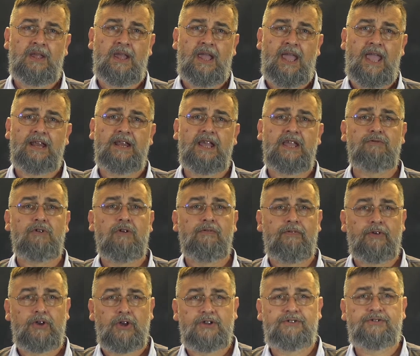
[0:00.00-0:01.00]
And he
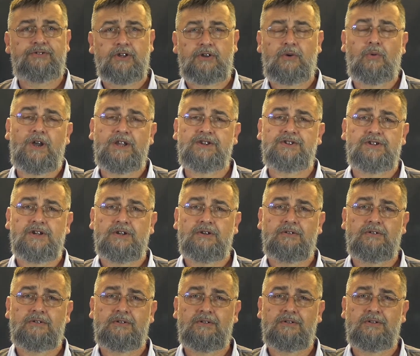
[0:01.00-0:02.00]
reversed the
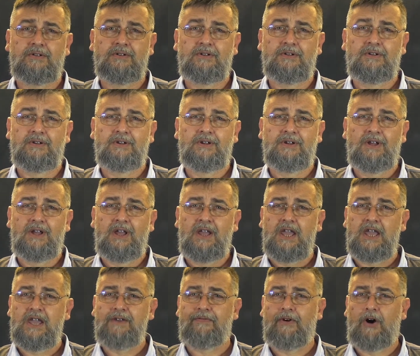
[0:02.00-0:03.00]
question.
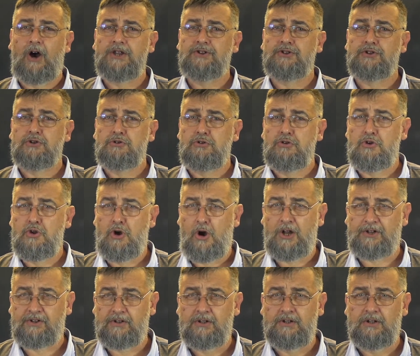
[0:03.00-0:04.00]
If I do
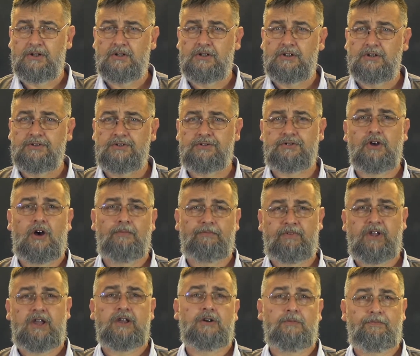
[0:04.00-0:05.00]
not stop
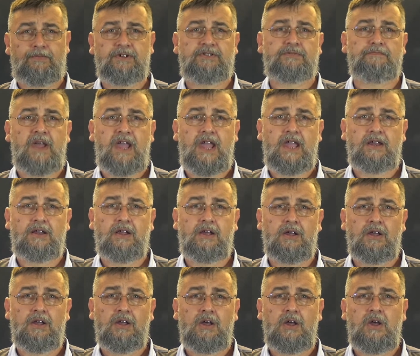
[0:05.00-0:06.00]
to help this man,
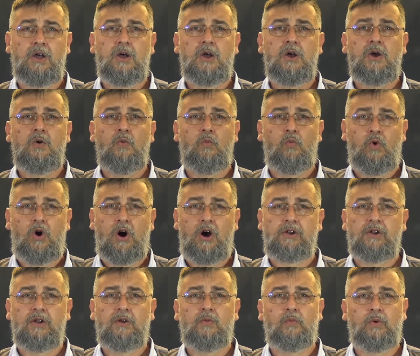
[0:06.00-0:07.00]

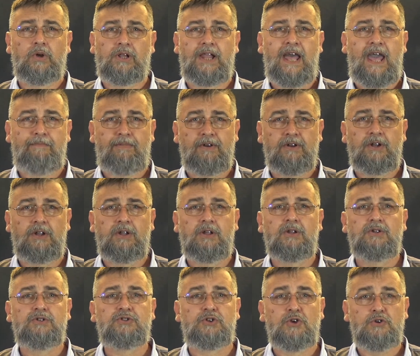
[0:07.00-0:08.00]
what will happen
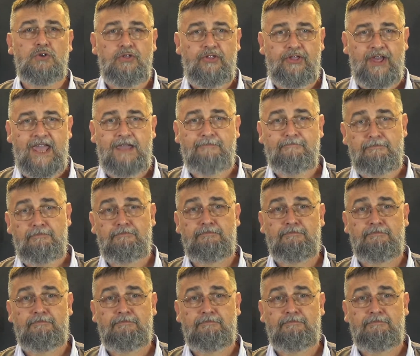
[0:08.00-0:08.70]
to them?